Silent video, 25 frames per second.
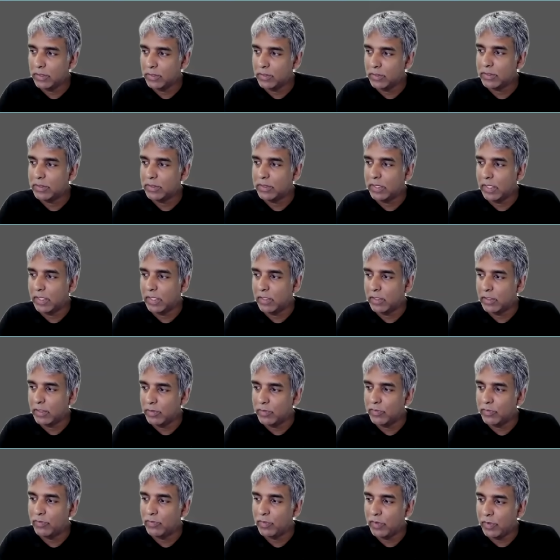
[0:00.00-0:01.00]
I should say,
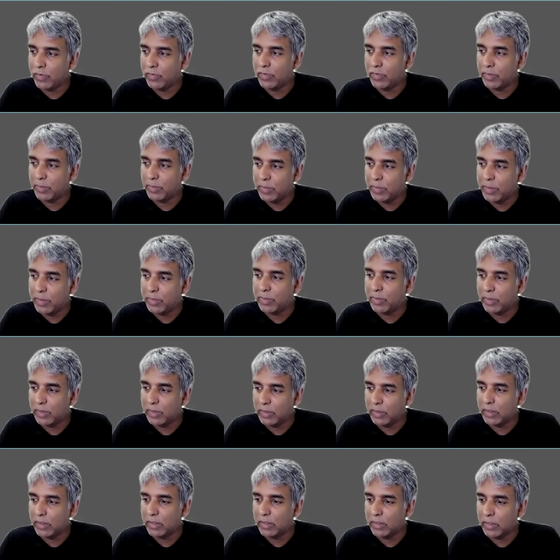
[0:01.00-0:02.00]
of the
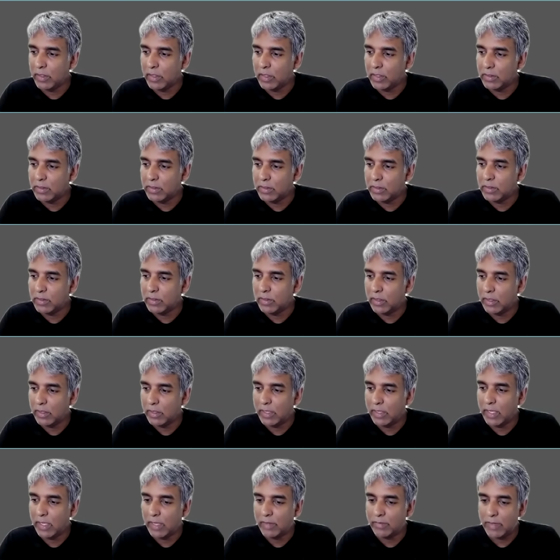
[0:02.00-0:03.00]
people in Gaza,
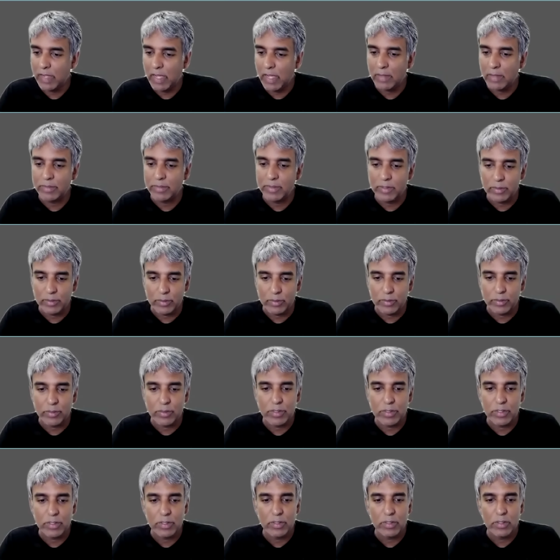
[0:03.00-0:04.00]
and they have
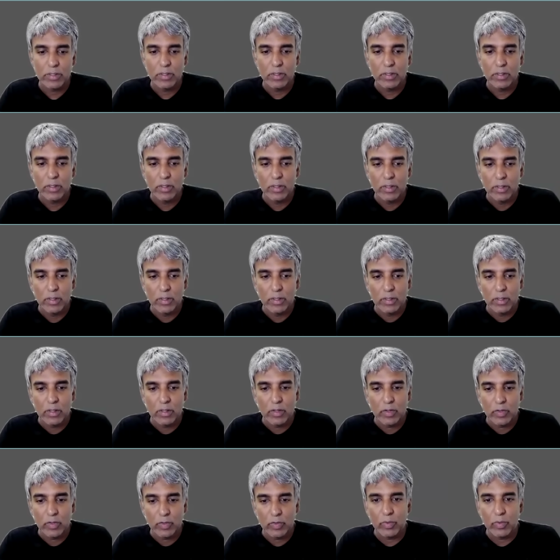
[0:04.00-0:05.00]
absolute
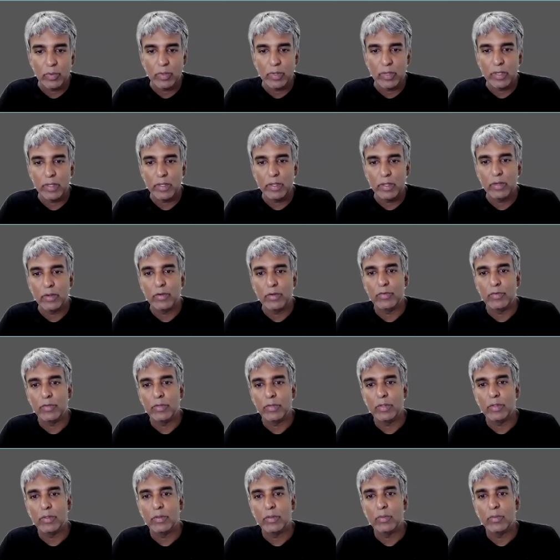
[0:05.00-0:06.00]
authority
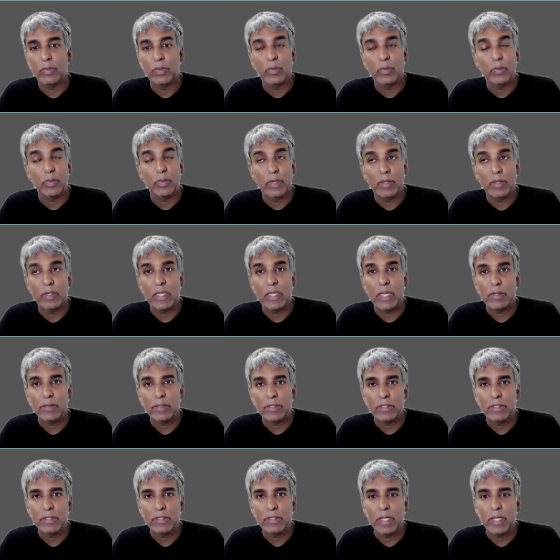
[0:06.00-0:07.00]
over what we're
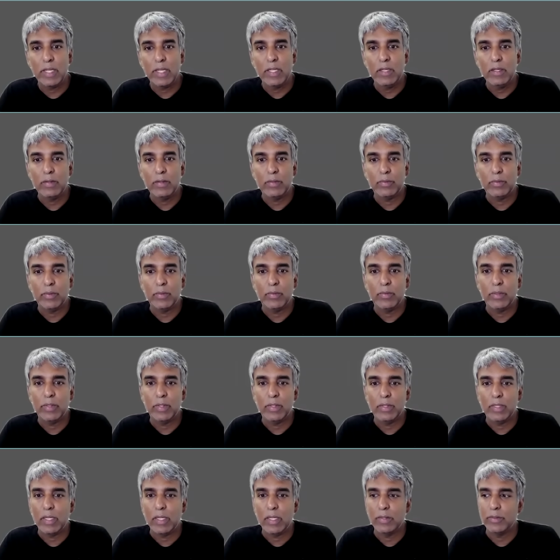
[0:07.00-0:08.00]
allowed to say and what
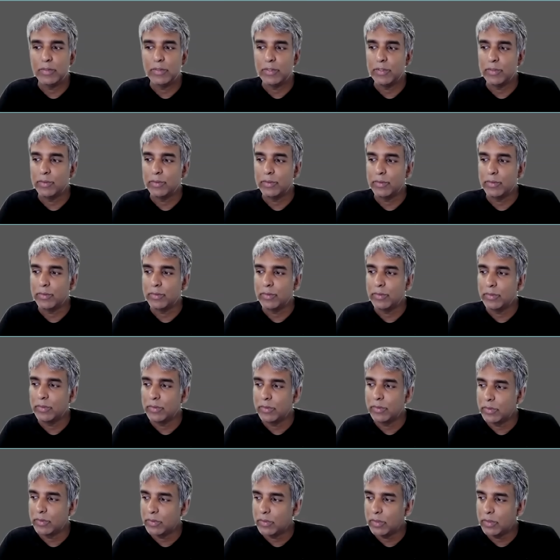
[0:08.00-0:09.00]
we're allowed to
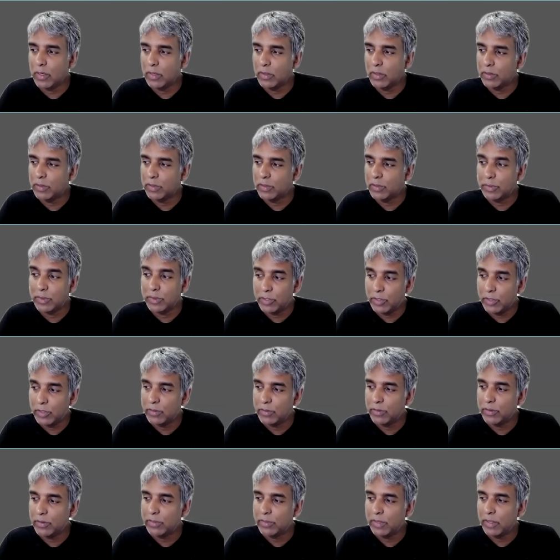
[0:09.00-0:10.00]
talk to each
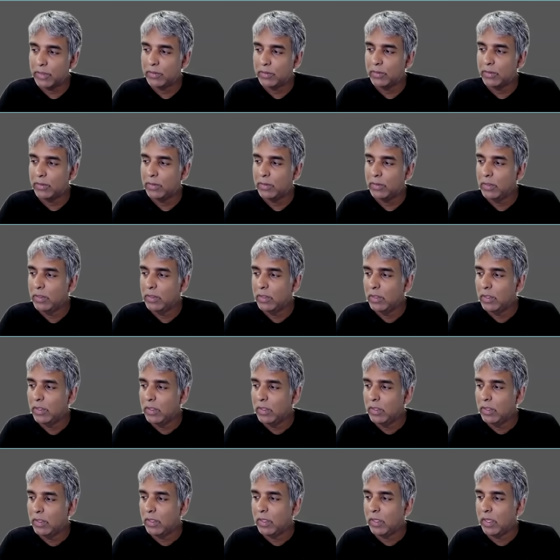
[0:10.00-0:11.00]
other about.
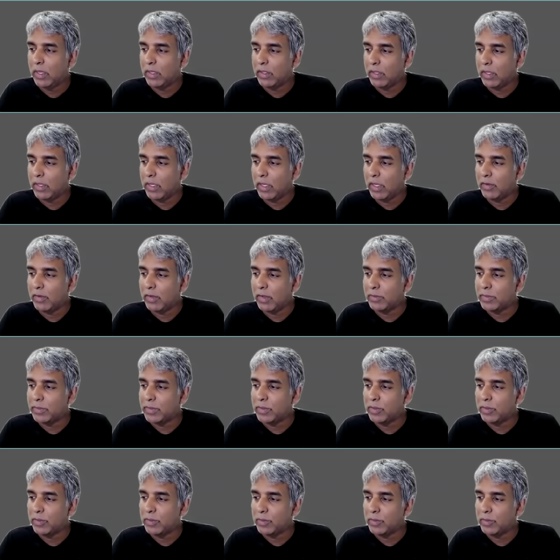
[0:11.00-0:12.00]
And they have
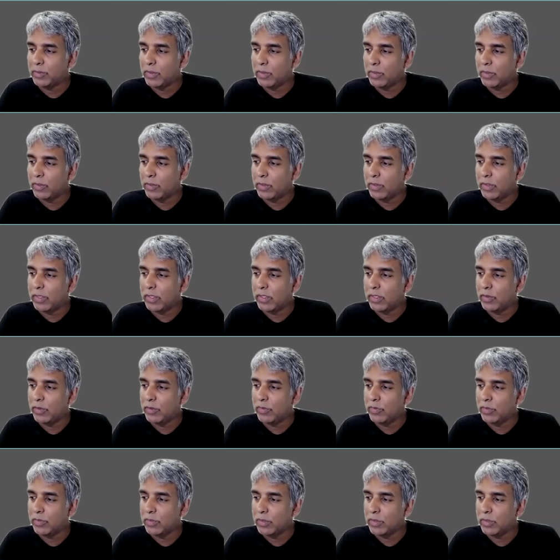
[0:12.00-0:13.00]
absolute authority
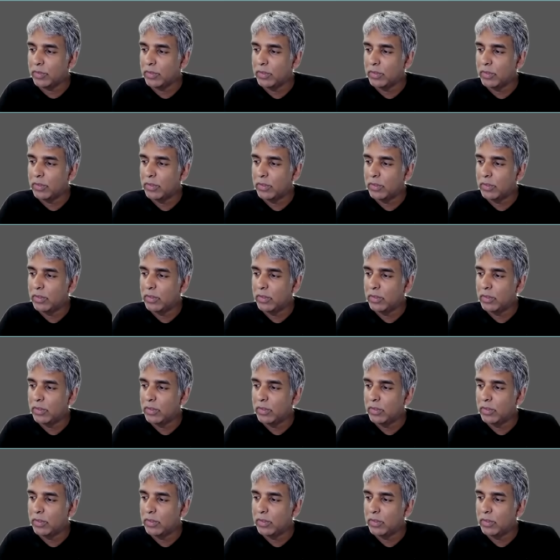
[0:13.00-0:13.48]
over